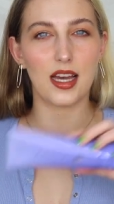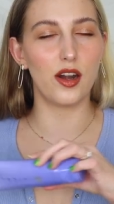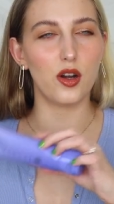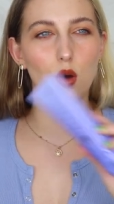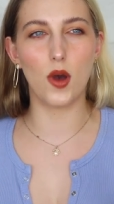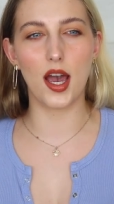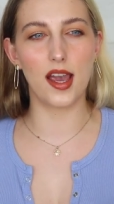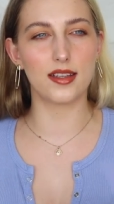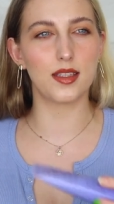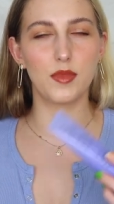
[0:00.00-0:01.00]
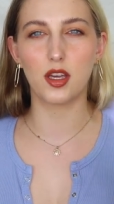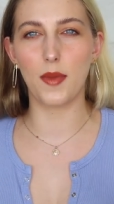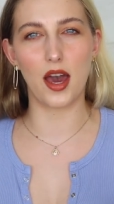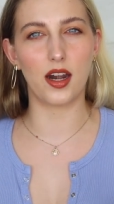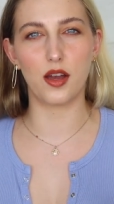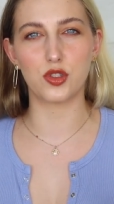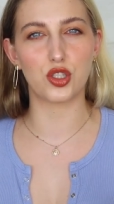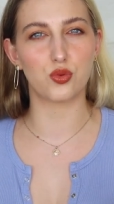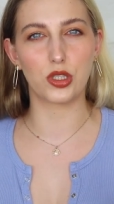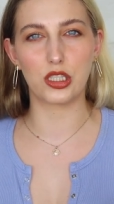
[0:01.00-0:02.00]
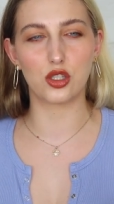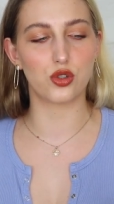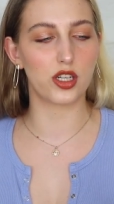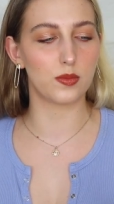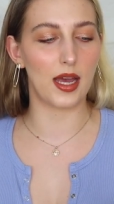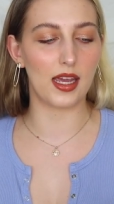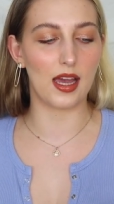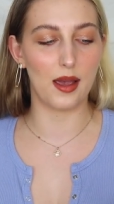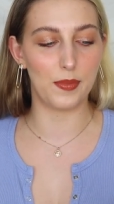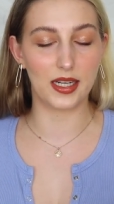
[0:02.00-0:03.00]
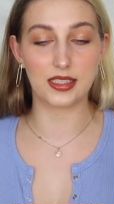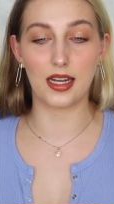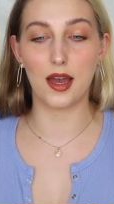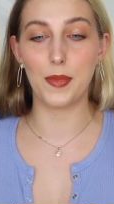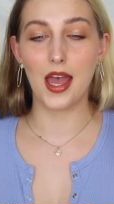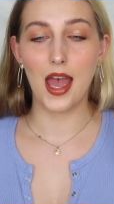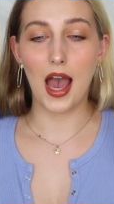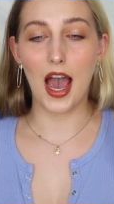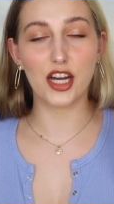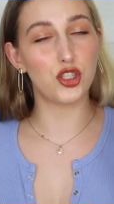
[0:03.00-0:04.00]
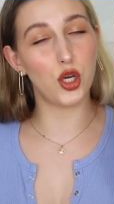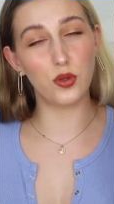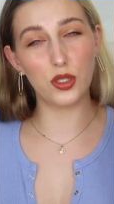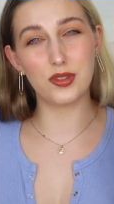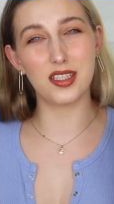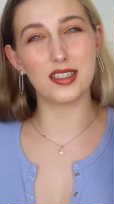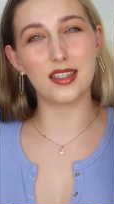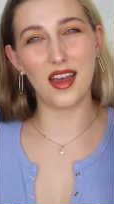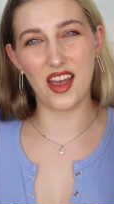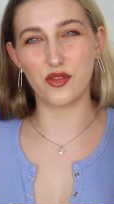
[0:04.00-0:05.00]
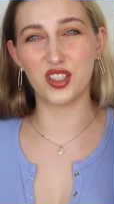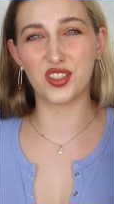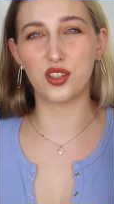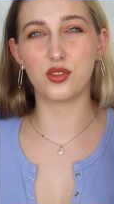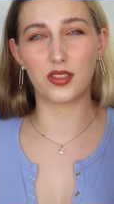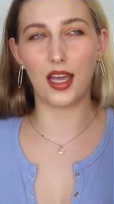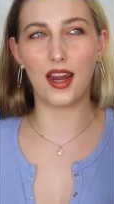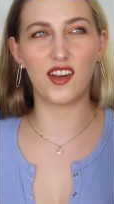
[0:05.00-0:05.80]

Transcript: I don't know why, something about it, I was just really intrigued by it. I picked it up. I don't use this every single day.